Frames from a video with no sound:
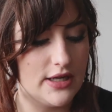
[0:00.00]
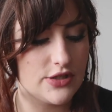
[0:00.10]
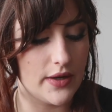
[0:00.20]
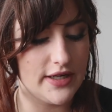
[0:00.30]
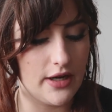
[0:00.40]

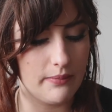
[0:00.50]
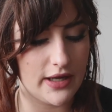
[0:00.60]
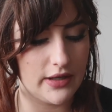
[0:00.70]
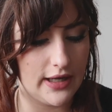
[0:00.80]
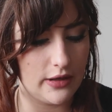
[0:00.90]
so I ended up
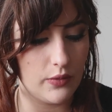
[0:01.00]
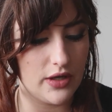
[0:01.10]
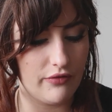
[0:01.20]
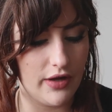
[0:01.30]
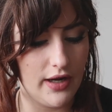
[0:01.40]
kind of getting
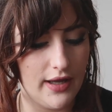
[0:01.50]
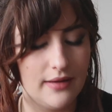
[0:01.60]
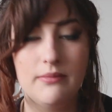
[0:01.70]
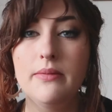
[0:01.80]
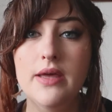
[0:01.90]
rid of it,
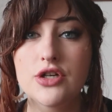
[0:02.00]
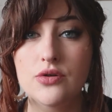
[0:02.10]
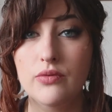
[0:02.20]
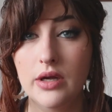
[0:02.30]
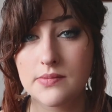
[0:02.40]
and maybe I
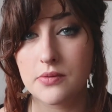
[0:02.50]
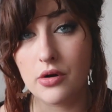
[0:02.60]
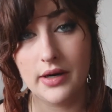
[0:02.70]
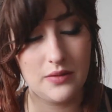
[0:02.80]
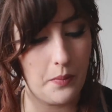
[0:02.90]
should
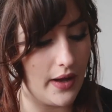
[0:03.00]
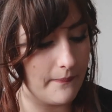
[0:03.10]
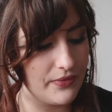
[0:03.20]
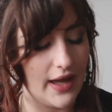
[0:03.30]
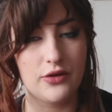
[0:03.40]
re-explore it,
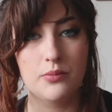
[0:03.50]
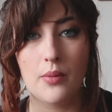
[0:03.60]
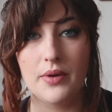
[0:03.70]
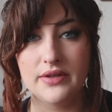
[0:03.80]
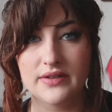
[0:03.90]
but at the
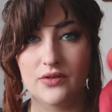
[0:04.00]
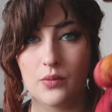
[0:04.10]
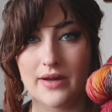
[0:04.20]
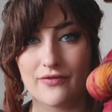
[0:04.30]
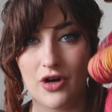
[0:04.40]
moment this is
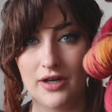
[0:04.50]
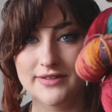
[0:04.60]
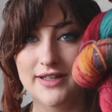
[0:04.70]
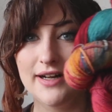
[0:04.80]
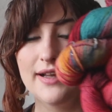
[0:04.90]
what I've got.